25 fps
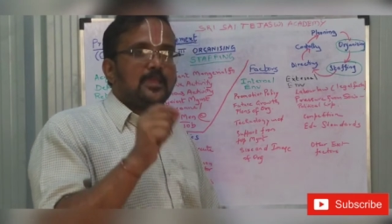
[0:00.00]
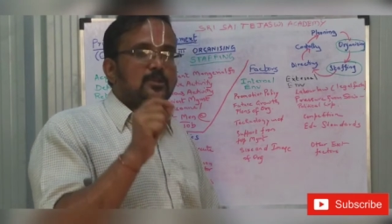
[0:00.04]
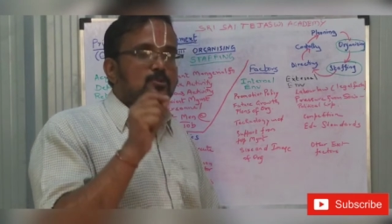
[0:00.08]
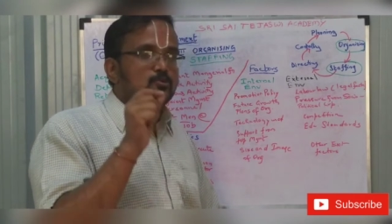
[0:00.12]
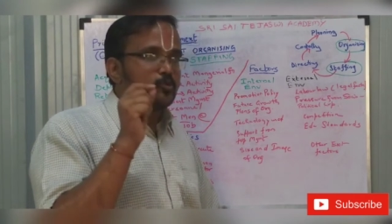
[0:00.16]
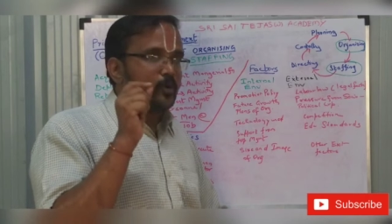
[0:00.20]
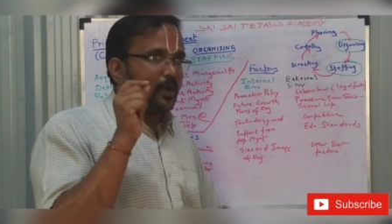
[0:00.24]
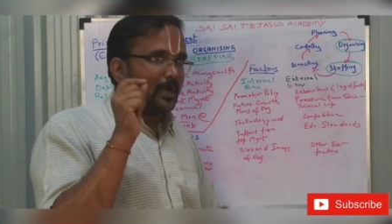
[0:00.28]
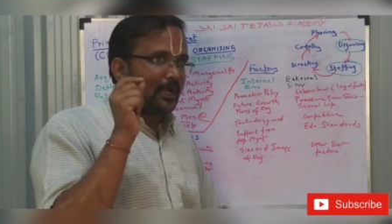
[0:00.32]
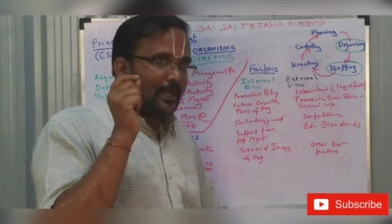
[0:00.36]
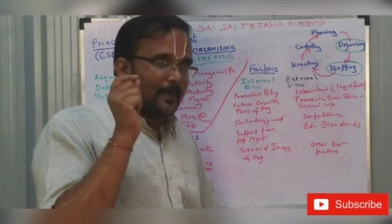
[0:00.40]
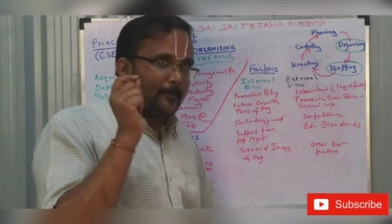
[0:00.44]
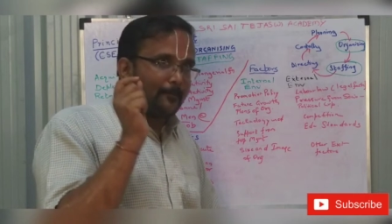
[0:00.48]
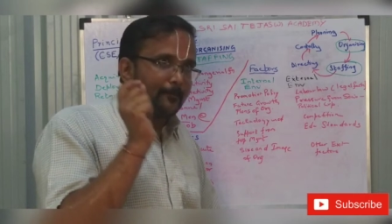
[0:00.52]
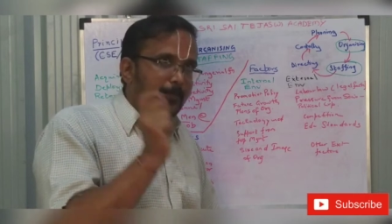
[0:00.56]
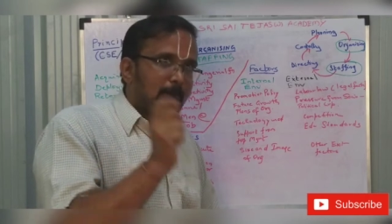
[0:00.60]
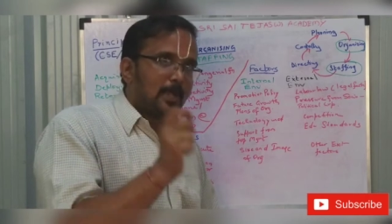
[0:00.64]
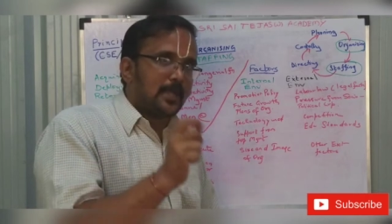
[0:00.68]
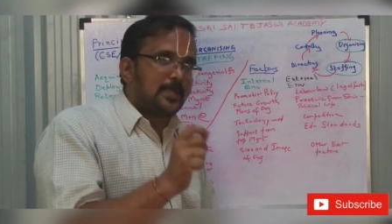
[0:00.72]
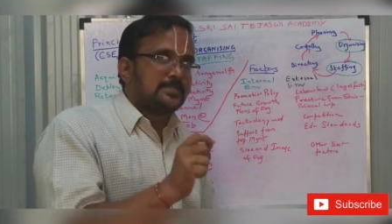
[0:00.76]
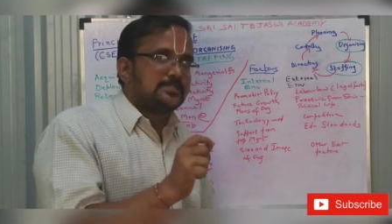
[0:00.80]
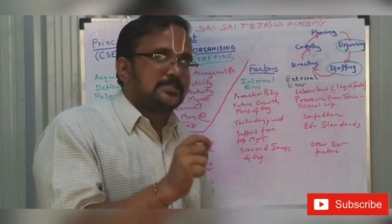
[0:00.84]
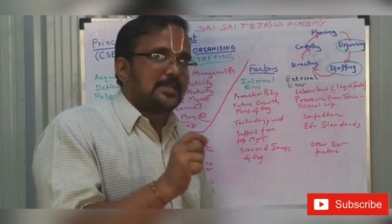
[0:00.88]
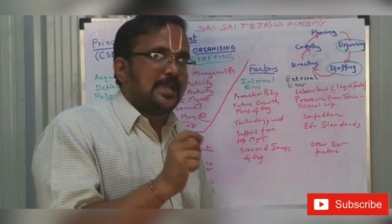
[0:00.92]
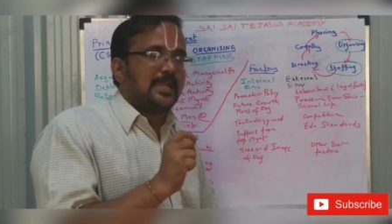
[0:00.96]
He should not
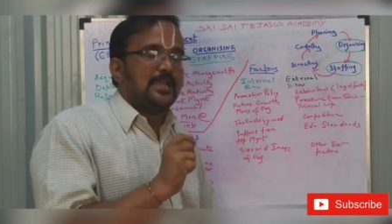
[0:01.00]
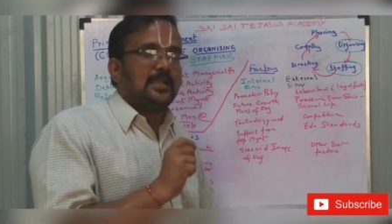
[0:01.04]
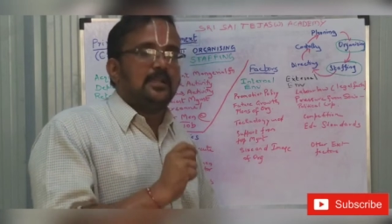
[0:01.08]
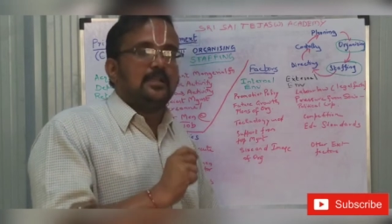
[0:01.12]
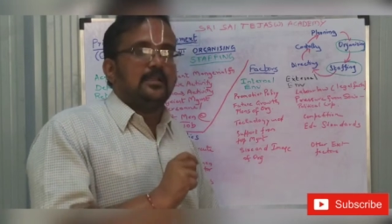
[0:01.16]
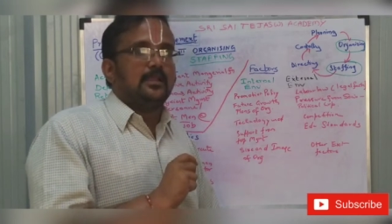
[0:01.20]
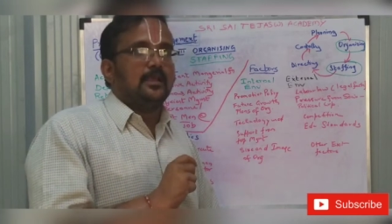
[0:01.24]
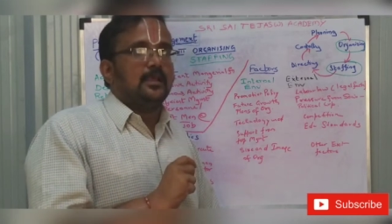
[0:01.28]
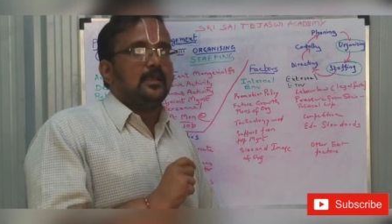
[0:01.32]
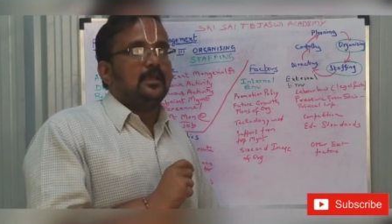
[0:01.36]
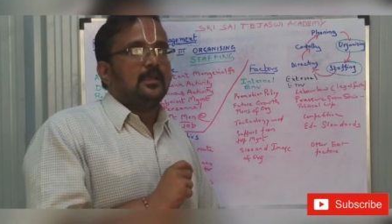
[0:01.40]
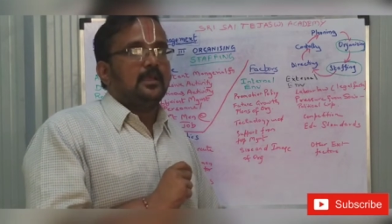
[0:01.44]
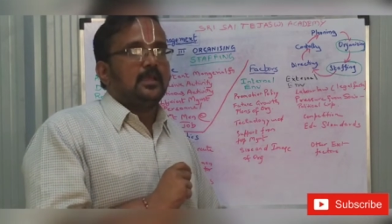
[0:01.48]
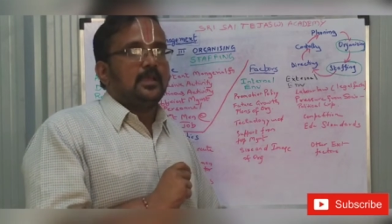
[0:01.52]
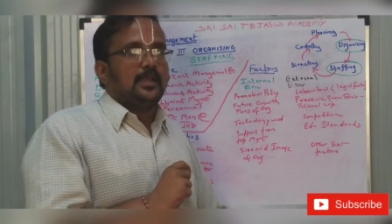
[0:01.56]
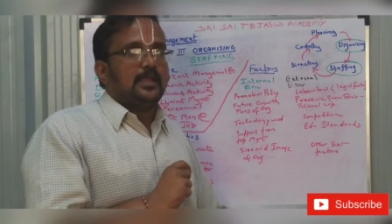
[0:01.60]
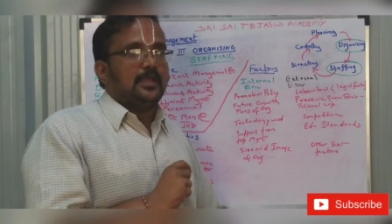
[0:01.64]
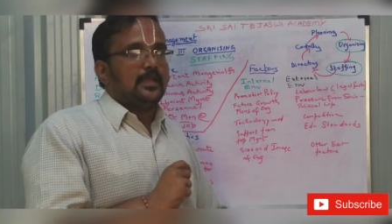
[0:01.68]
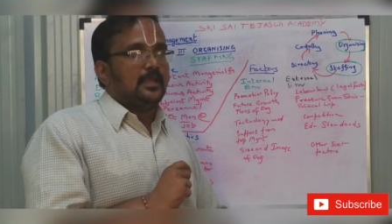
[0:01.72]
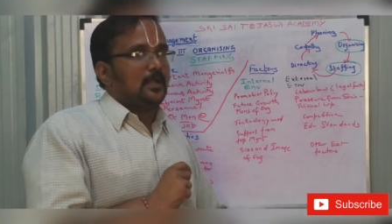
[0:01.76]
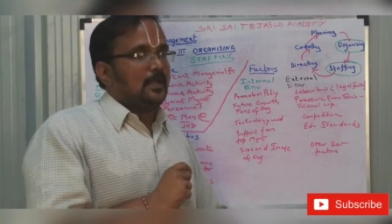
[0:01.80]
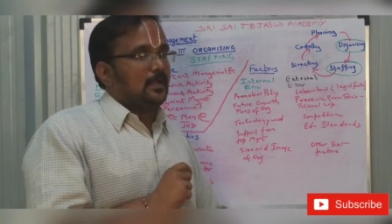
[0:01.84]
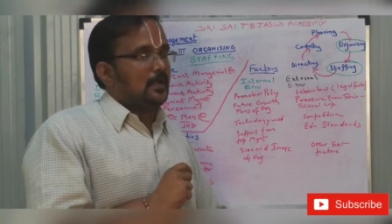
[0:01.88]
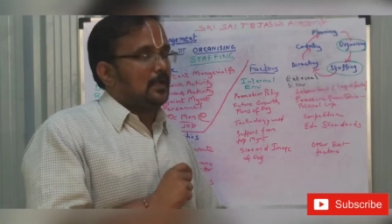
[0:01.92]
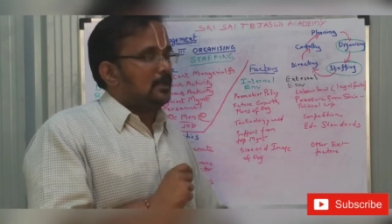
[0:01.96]
employ child
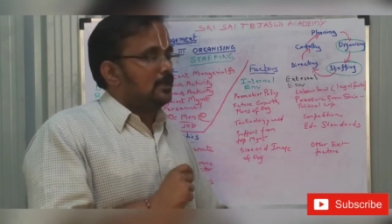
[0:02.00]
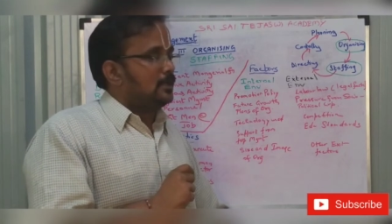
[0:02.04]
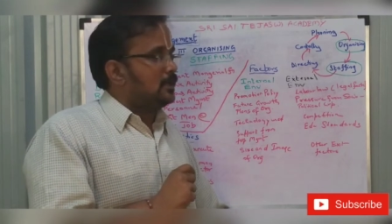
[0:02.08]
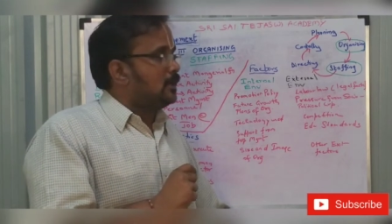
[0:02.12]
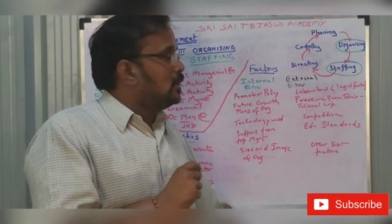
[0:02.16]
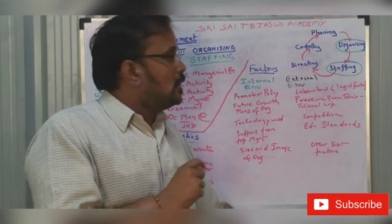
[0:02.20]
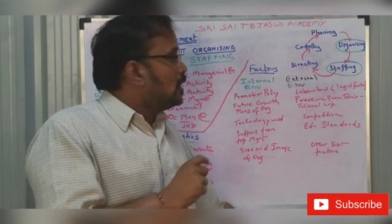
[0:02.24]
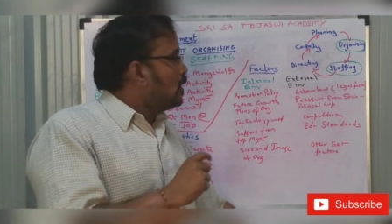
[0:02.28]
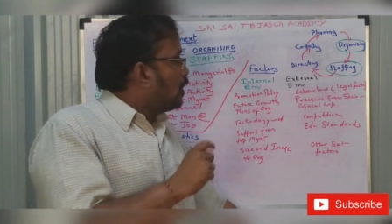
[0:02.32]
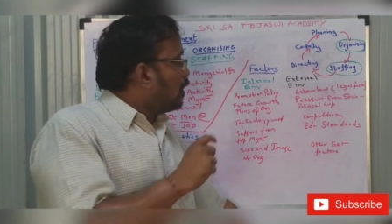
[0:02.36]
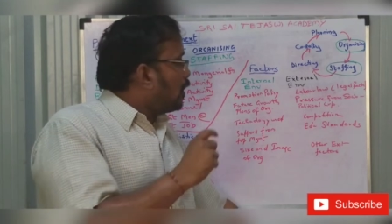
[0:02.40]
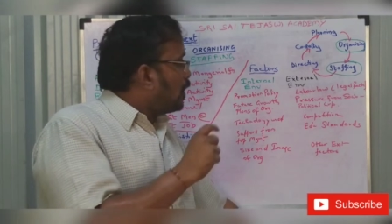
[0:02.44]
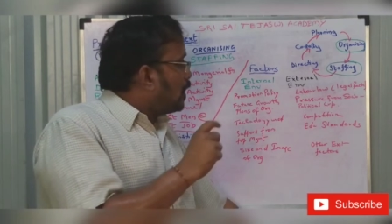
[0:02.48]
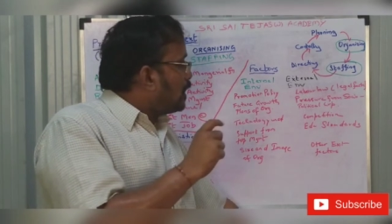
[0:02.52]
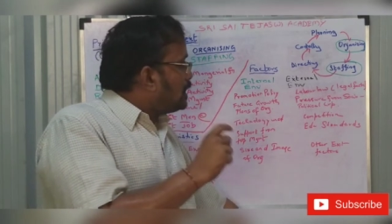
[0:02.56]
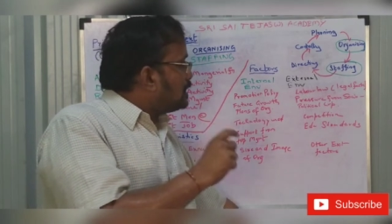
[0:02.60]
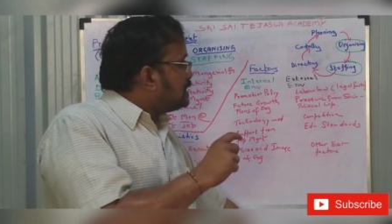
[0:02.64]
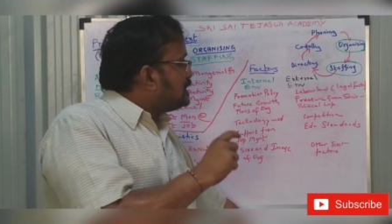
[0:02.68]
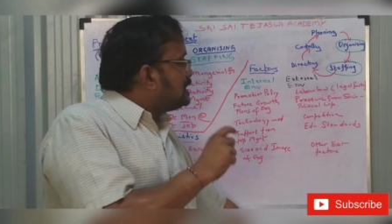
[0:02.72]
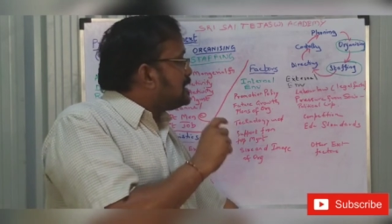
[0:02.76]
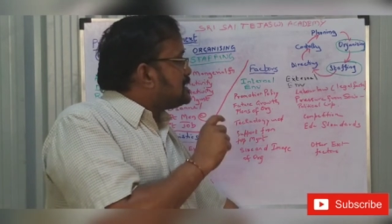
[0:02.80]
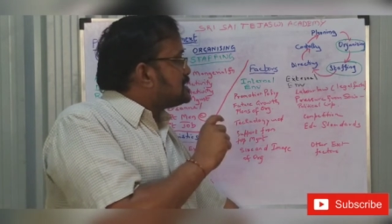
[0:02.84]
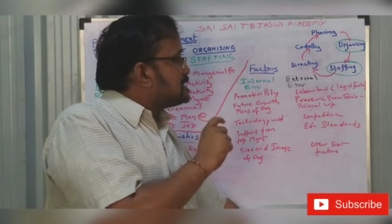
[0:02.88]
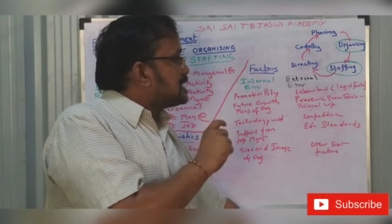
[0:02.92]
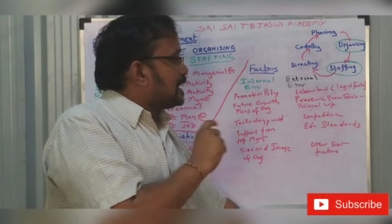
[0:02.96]
in a.
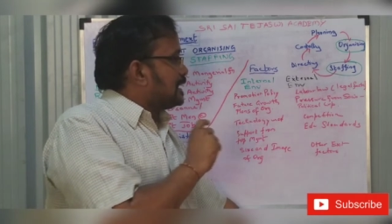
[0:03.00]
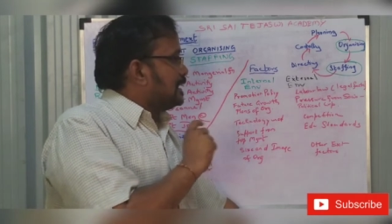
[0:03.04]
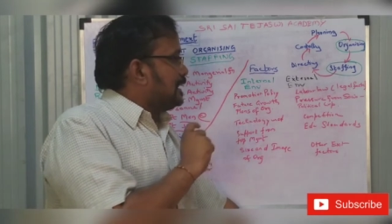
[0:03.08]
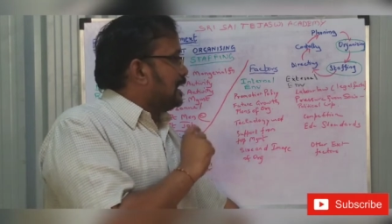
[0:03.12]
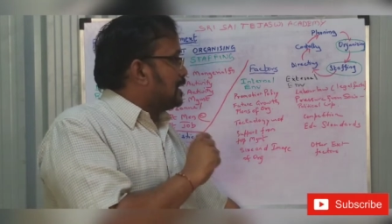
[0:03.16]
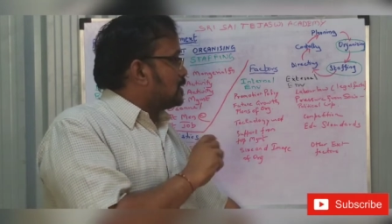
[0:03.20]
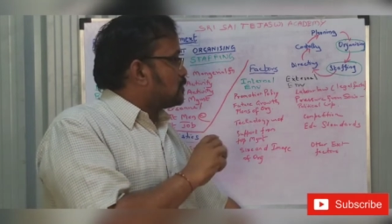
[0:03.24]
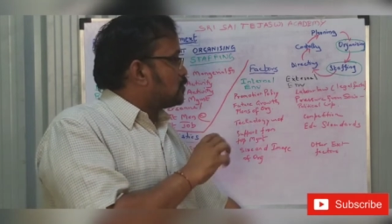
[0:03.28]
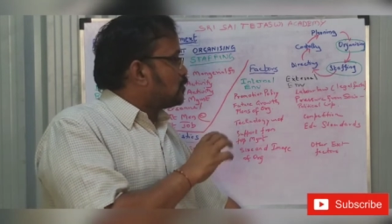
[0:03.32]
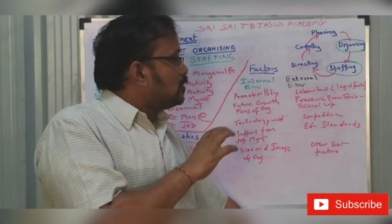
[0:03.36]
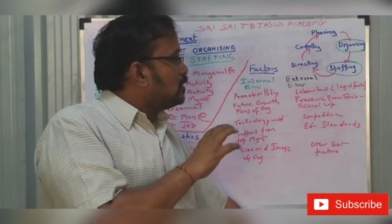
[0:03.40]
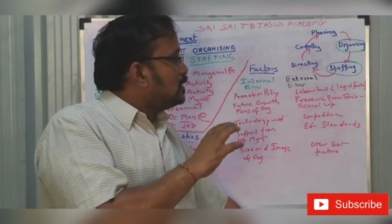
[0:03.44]
All these are there.